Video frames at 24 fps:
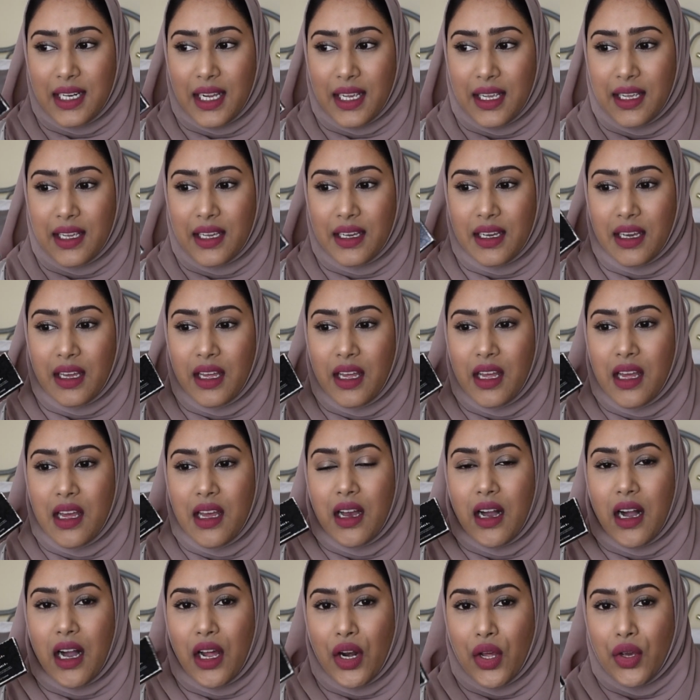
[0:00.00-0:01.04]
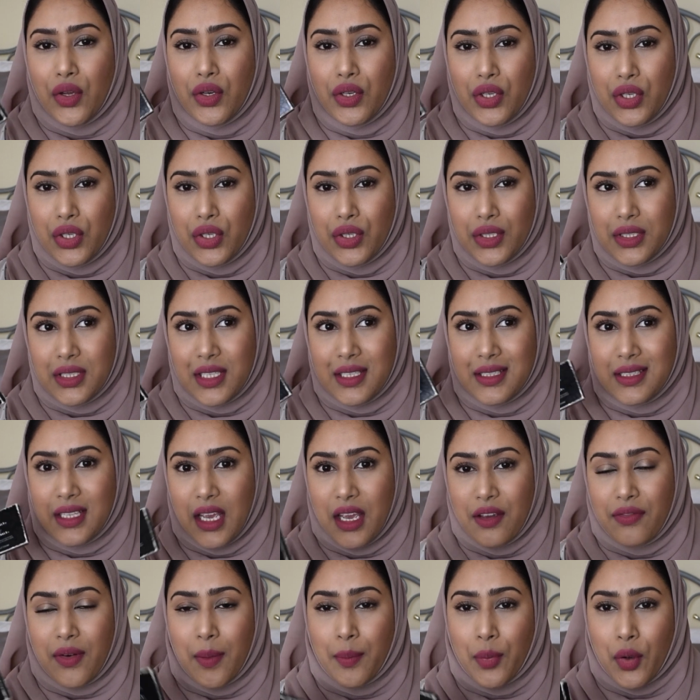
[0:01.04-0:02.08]
Like, I'll only use this
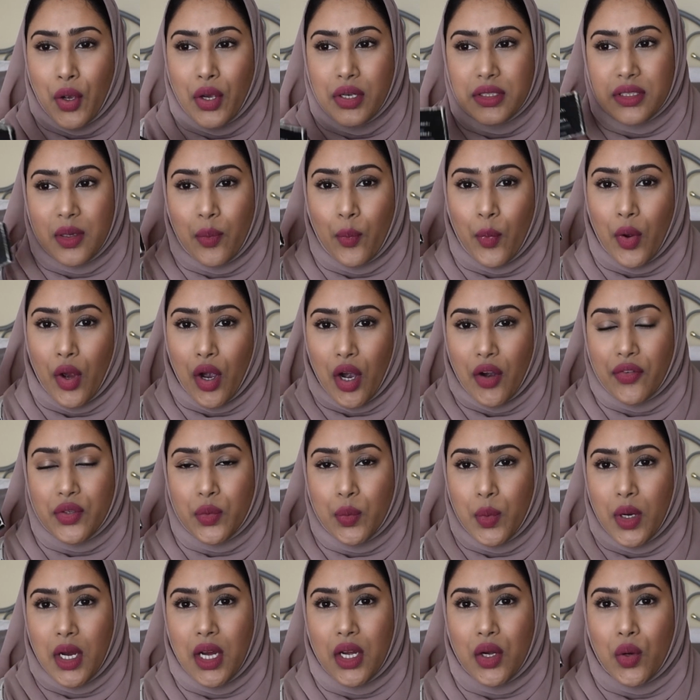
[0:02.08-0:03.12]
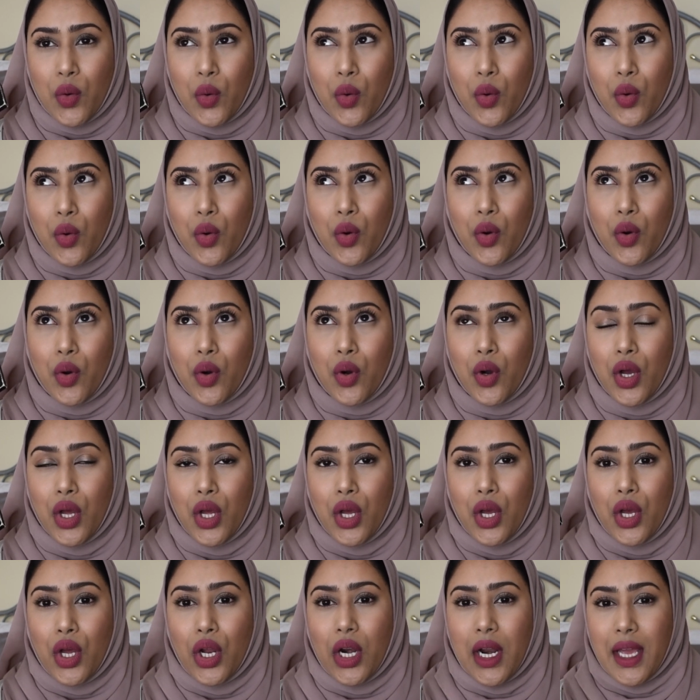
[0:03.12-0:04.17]
if I'm going somewhere after work or
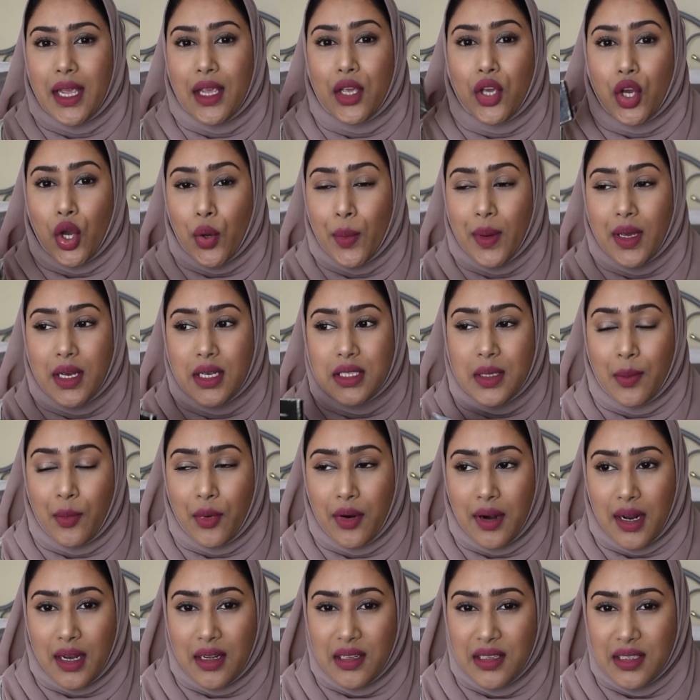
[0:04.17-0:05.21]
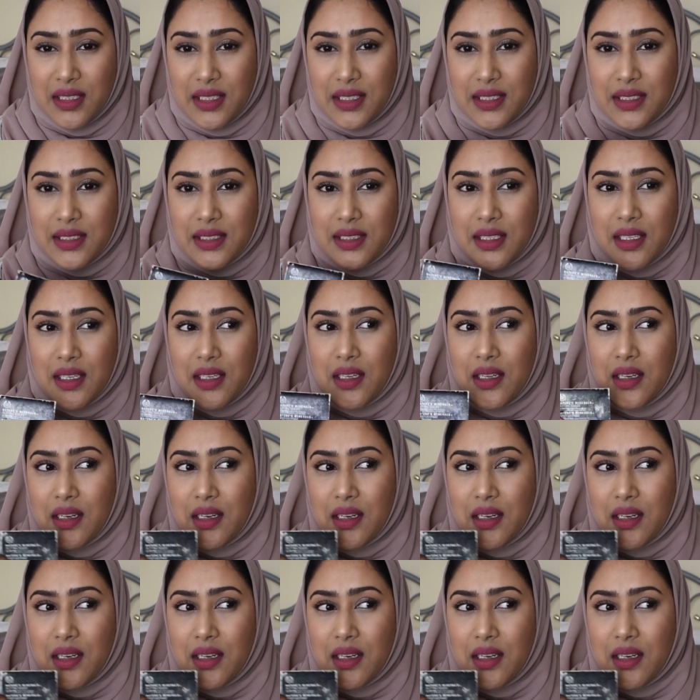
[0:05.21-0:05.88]
like going somewhere else